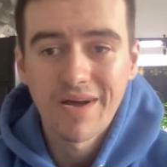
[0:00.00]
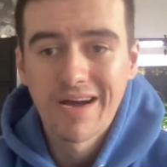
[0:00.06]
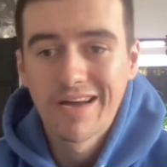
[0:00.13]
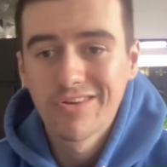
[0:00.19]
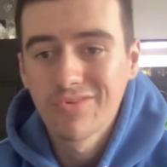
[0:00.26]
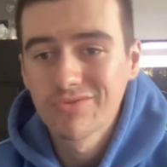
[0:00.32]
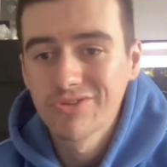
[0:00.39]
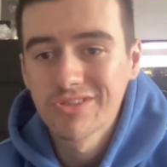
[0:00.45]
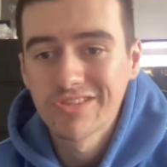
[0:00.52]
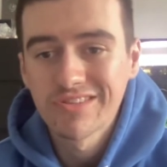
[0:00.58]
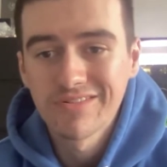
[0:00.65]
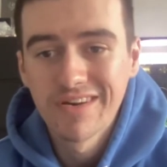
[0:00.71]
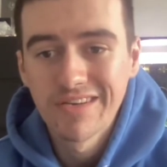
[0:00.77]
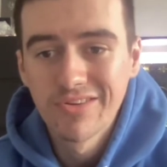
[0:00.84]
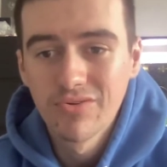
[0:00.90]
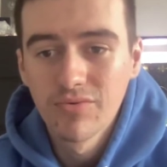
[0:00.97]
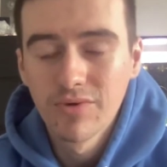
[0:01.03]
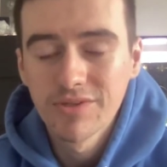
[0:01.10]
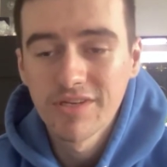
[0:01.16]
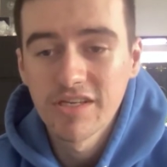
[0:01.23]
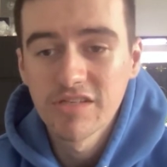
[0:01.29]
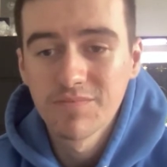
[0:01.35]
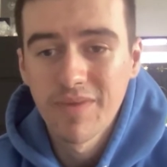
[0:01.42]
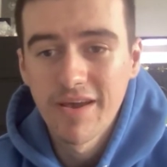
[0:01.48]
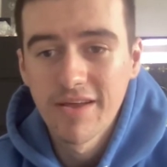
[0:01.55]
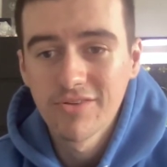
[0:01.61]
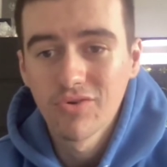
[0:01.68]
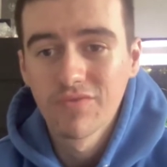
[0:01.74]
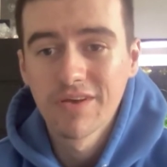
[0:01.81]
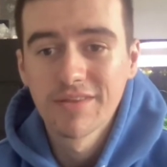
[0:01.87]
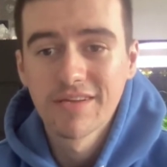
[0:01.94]
and it'll just let you know what to expect
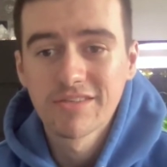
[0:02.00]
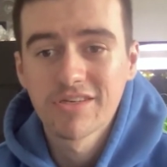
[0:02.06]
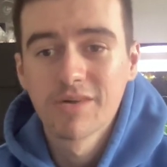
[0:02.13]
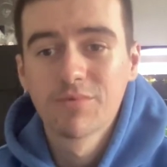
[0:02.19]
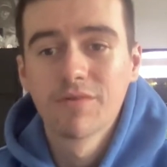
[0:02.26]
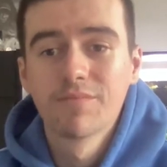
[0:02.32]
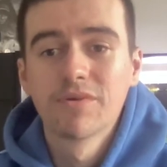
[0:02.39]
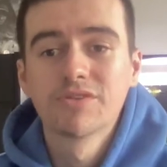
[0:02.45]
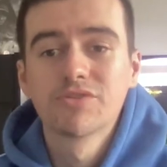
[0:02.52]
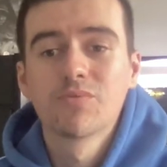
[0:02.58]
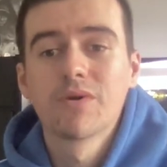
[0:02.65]
over the next couple of months